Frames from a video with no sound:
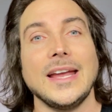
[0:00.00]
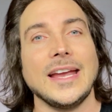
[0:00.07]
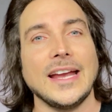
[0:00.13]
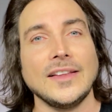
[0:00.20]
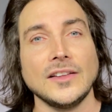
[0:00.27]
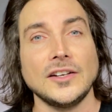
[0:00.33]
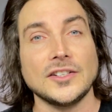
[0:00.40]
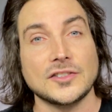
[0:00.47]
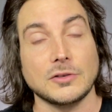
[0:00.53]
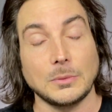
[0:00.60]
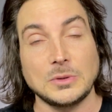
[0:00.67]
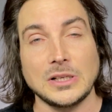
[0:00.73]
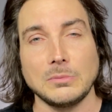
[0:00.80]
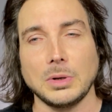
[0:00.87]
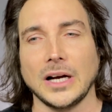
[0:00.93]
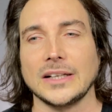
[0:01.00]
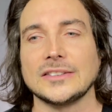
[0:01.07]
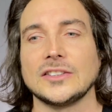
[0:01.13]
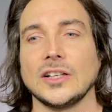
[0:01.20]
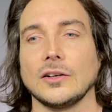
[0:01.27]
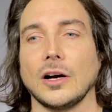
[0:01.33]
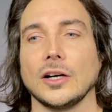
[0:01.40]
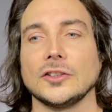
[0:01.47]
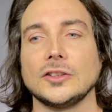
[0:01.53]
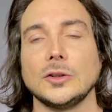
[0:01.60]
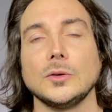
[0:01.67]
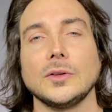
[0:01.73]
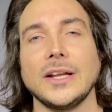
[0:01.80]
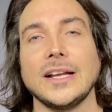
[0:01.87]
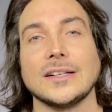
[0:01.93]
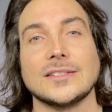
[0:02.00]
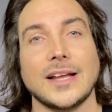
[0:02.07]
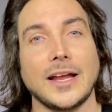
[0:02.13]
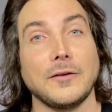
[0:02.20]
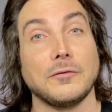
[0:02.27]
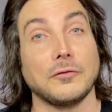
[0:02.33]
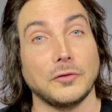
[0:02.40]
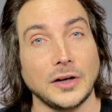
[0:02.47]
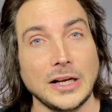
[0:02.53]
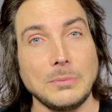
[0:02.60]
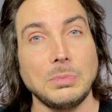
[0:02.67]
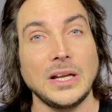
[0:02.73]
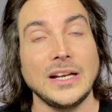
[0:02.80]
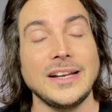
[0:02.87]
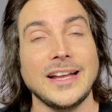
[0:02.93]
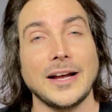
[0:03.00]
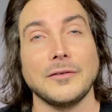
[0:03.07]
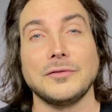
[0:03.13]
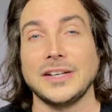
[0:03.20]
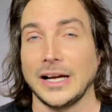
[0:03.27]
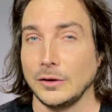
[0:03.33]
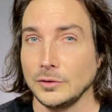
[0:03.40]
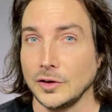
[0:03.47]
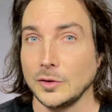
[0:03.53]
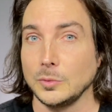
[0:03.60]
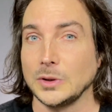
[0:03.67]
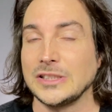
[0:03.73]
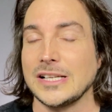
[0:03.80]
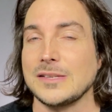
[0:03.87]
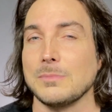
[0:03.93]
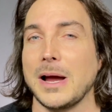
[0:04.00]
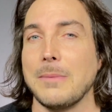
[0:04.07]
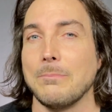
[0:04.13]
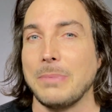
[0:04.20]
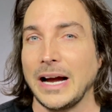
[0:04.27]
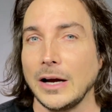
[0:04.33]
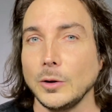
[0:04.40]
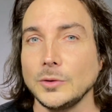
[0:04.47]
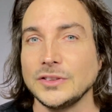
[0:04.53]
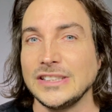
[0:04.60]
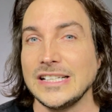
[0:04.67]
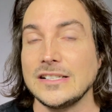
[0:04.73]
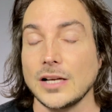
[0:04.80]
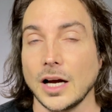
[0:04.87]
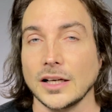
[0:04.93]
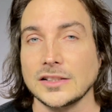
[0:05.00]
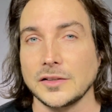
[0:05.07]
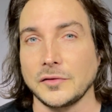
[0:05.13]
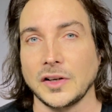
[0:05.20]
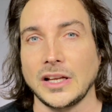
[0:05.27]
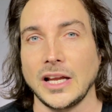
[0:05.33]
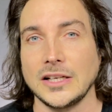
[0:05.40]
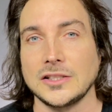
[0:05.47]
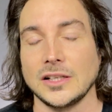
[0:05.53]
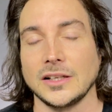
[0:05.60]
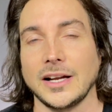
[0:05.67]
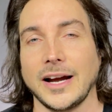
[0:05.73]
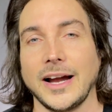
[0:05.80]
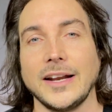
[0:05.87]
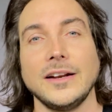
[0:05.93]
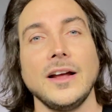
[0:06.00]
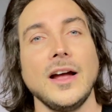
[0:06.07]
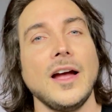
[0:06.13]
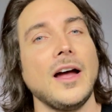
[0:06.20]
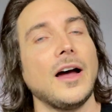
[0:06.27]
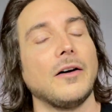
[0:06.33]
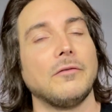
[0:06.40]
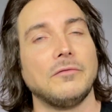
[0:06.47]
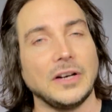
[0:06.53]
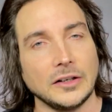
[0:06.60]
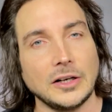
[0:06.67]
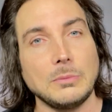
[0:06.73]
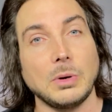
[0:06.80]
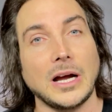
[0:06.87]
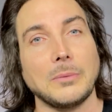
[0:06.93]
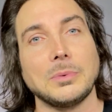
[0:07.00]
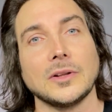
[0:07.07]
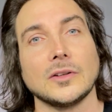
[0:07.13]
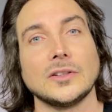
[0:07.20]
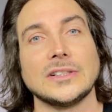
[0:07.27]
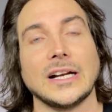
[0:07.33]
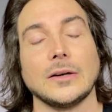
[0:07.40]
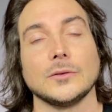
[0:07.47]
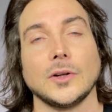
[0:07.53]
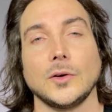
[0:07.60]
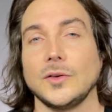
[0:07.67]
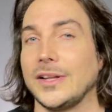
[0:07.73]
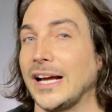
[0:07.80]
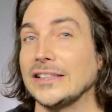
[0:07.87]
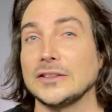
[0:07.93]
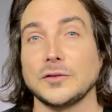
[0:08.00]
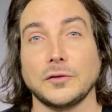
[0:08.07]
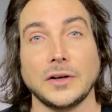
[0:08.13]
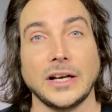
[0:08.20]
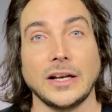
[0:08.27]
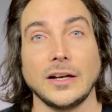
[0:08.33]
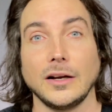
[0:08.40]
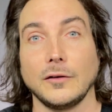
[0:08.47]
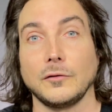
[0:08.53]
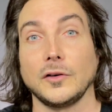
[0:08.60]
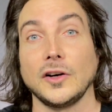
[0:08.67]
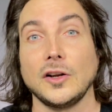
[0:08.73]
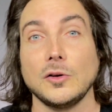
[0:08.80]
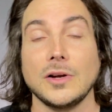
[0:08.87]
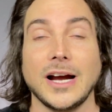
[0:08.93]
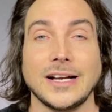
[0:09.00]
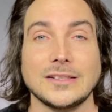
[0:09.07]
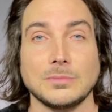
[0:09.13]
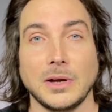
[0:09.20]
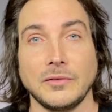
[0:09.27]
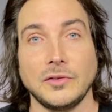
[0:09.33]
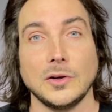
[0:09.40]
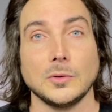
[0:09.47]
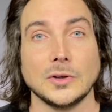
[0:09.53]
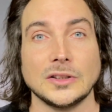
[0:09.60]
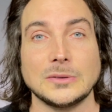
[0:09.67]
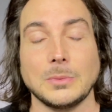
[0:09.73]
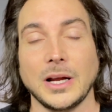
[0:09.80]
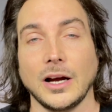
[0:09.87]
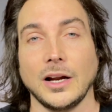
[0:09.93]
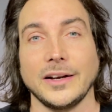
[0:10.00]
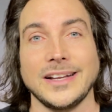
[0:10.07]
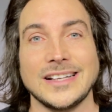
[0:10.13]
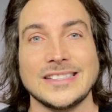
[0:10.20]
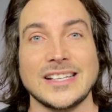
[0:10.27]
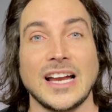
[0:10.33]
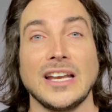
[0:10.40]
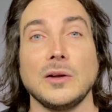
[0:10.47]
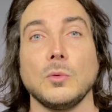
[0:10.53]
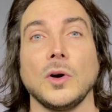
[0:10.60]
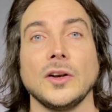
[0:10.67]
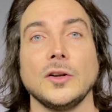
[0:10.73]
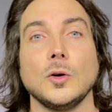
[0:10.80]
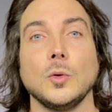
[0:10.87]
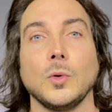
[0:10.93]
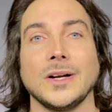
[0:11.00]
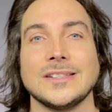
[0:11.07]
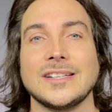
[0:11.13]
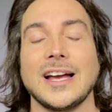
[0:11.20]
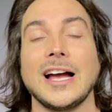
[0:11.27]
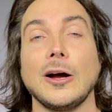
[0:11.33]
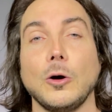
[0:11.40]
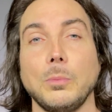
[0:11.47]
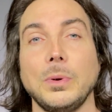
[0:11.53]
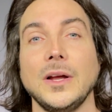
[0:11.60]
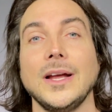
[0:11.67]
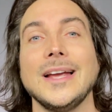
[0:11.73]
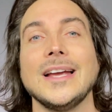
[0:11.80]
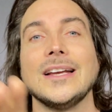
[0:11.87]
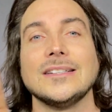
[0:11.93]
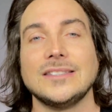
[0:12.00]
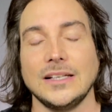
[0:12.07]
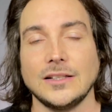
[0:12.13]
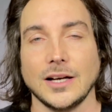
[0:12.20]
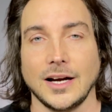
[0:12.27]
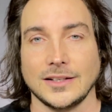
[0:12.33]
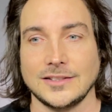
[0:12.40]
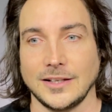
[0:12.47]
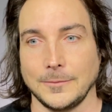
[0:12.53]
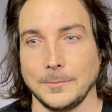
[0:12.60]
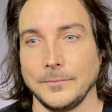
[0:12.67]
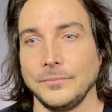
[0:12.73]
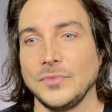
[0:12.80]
In the description box, there are two links, a free PDF download, which is my bowel detoxification guide, a very popular download. That's free for you guys, my viewers, my audience, anyone who wants help detoxing.